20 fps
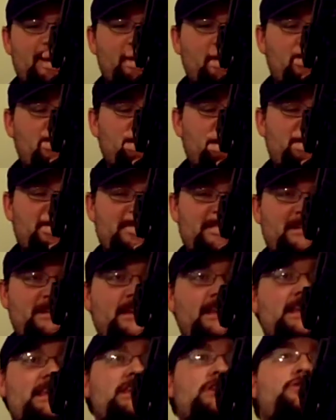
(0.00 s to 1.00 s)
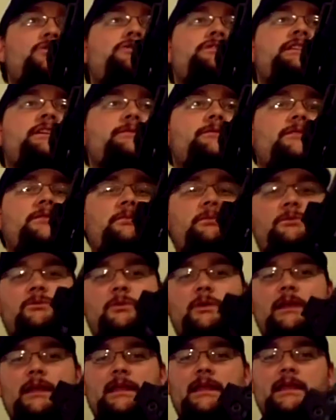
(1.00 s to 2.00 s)
I notice a huge difference
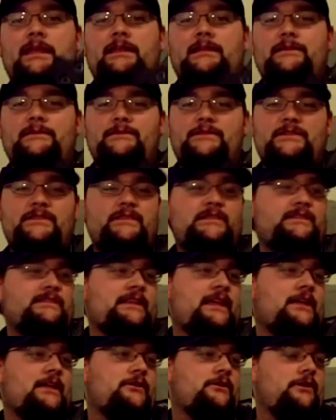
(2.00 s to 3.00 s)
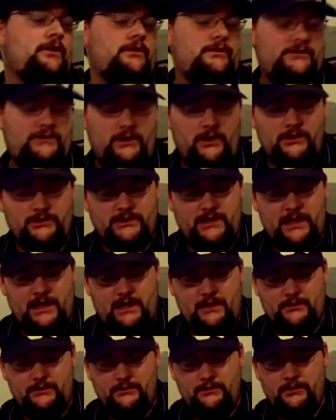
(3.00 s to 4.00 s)
between it and just the standard charging
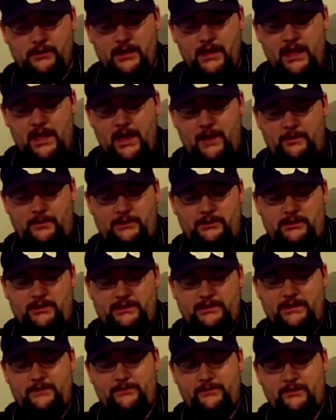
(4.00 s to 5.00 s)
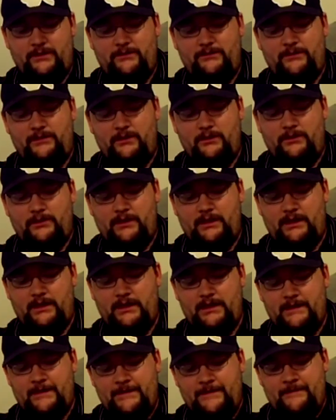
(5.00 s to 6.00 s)
handle. I mean, you can definitely feel
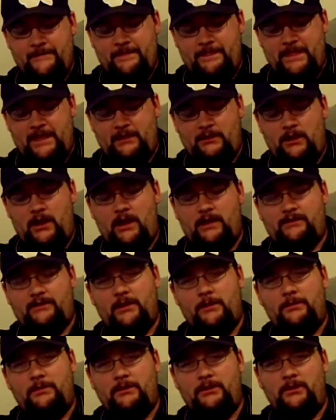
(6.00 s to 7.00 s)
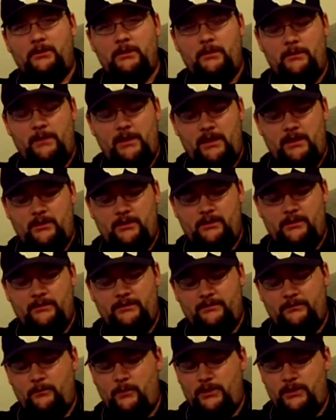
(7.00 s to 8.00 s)
that it locks up a little bit better,
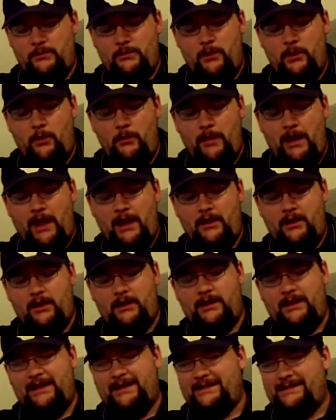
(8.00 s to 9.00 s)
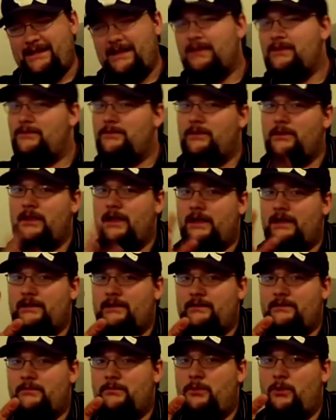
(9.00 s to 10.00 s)
and when you pull back on it, it does feel like it
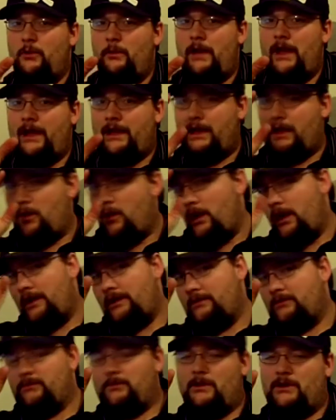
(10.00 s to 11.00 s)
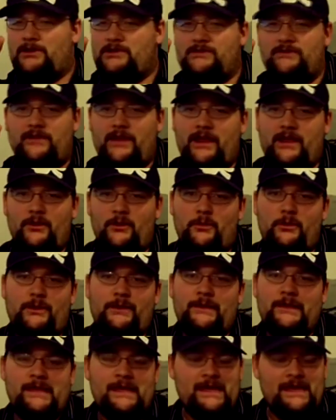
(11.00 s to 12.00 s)
doesn't pull back at quite as much of an angle,
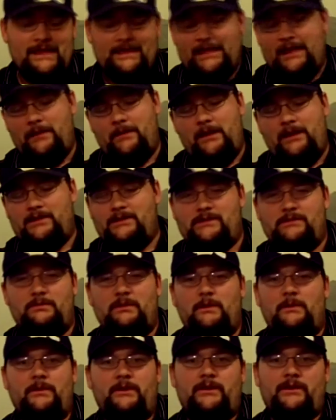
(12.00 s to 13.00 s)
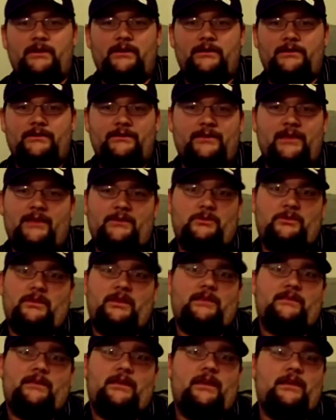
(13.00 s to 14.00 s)
but that may just be because that's what
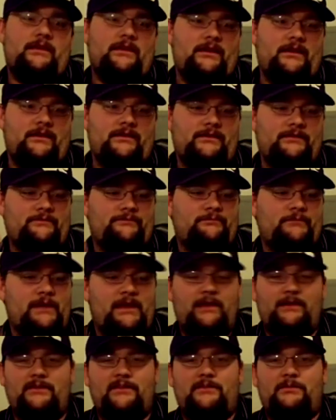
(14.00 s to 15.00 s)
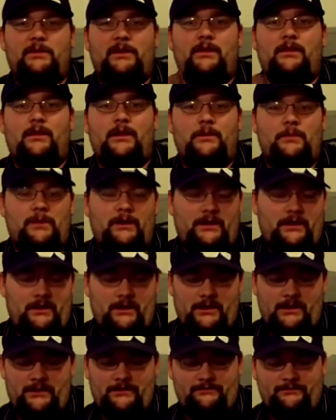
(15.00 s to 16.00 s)
they say it does, and because I spent a lot of money
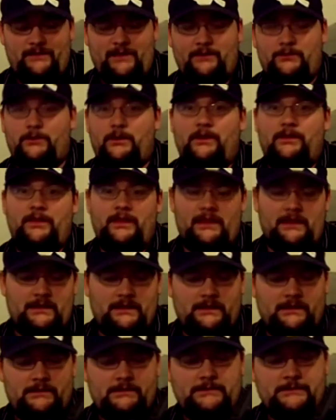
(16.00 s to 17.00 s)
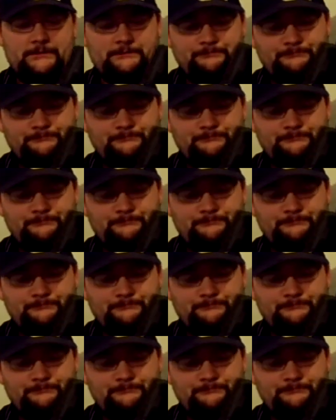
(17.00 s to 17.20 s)
on it, that's what I think it does.